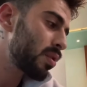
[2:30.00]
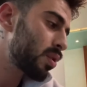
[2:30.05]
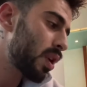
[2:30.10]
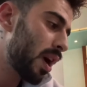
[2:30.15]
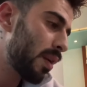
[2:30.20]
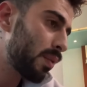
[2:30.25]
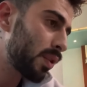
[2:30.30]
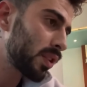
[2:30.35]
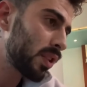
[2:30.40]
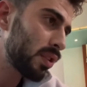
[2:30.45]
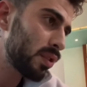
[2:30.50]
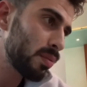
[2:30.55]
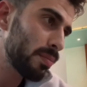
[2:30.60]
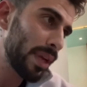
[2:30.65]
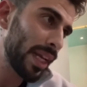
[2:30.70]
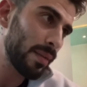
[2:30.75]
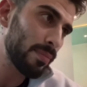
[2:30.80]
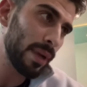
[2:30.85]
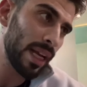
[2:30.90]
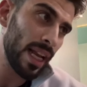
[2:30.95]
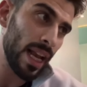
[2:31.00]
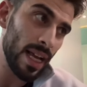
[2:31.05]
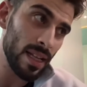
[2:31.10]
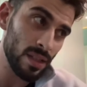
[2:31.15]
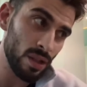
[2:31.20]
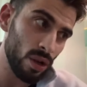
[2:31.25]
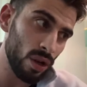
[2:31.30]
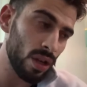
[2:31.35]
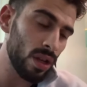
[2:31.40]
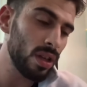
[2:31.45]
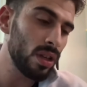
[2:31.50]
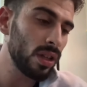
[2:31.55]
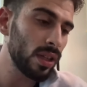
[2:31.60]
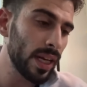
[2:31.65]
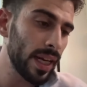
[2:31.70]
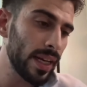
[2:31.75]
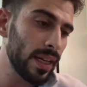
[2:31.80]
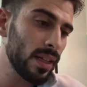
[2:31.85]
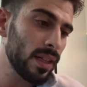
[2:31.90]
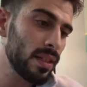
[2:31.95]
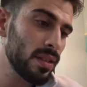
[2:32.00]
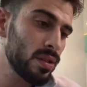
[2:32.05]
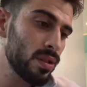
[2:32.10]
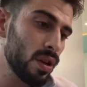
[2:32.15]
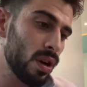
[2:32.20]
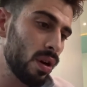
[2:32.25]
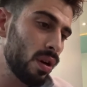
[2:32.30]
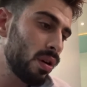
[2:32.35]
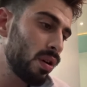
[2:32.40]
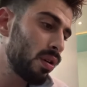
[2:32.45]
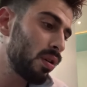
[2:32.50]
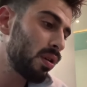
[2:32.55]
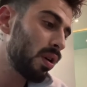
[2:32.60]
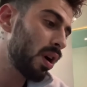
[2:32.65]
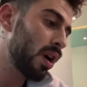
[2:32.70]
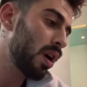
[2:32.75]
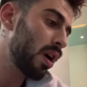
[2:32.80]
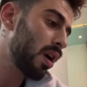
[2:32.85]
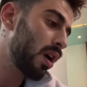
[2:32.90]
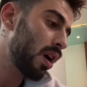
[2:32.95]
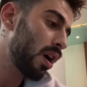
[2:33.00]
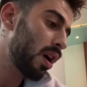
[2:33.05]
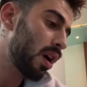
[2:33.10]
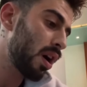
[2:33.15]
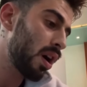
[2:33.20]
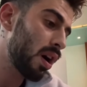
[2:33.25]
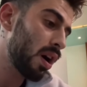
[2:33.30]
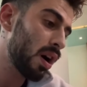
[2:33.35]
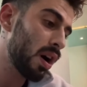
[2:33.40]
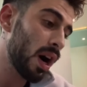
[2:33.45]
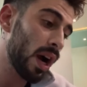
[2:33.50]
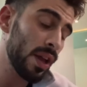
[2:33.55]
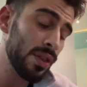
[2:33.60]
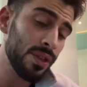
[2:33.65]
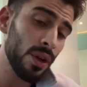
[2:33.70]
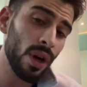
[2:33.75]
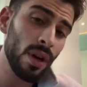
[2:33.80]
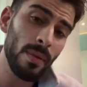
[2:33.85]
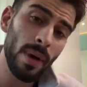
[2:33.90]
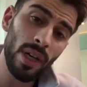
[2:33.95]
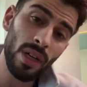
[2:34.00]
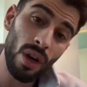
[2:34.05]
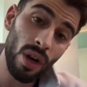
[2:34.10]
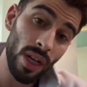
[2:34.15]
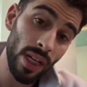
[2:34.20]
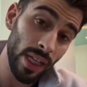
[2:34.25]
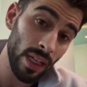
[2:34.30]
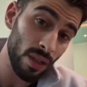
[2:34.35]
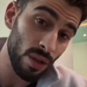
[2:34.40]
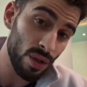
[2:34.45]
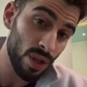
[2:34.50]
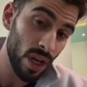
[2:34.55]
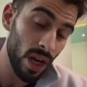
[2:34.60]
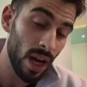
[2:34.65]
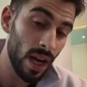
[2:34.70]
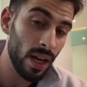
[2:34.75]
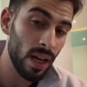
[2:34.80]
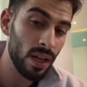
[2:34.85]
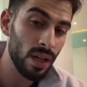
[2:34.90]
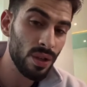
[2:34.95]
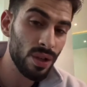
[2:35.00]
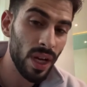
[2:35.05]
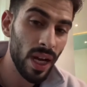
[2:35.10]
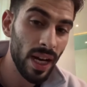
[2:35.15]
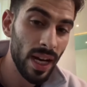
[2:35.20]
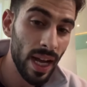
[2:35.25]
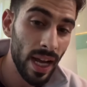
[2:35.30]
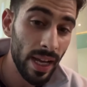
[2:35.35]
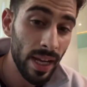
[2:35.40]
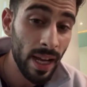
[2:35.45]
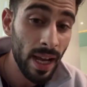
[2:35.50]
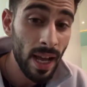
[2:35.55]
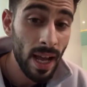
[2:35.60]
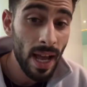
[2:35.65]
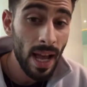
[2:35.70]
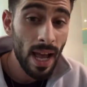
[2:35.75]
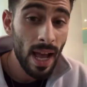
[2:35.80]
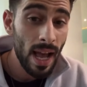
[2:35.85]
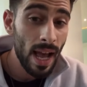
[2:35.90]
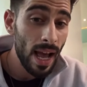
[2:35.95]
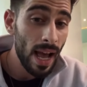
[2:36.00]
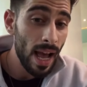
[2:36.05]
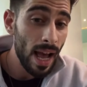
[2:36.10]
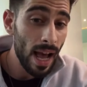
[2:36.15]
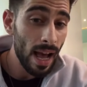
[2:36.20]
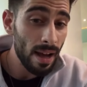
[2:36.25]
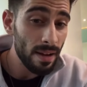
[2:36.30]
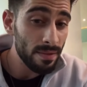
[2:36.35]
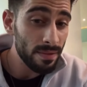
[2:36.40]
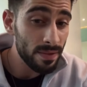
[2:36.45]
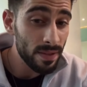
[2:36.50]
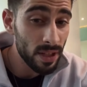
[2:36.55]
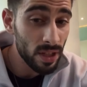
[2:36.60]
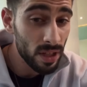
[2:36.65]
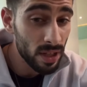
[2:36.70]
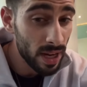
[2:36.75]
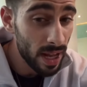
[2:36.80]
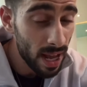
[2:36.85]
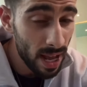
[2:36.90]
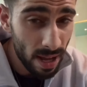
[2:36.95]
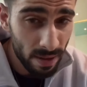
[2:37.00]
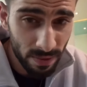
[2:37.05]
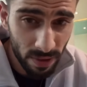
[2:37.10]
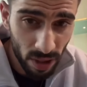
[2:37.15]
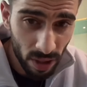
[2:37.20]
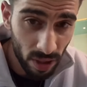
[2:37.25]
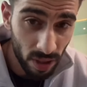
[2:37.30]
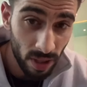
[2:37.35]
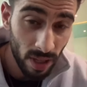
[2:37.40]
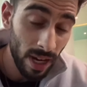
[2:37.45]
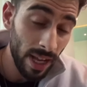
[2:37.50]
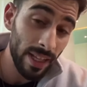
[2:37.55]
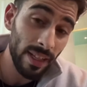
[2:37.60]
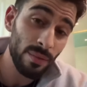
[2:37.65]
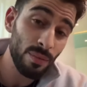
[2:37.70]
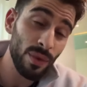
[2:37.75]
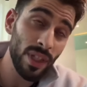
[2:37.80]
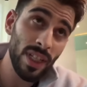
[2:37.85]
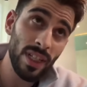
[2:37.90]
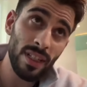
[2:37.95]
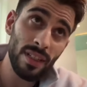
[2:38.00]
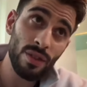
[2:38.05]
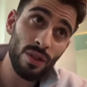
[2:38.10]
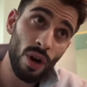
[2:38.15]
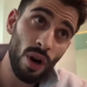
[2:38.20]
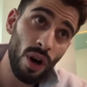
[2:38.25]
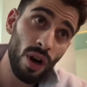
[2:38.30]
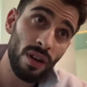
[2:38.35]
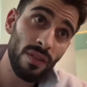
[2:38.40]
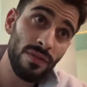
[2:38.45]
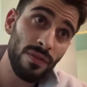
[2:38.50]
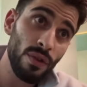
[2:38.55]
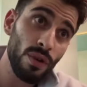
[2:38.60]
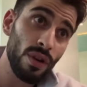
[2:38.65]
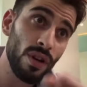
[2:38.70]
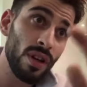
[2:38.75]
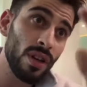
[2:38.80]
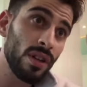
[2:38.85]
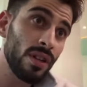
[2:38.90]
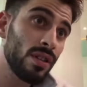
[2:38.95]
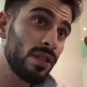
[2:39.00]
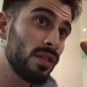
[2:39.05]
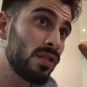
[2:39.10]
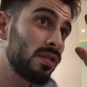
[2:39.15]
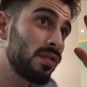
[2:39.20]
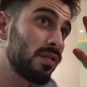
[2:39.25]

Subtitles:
So I wanted to make my last call, right? So I thought about calling Anushka, and Anushka and I have never, like, we didn't talk for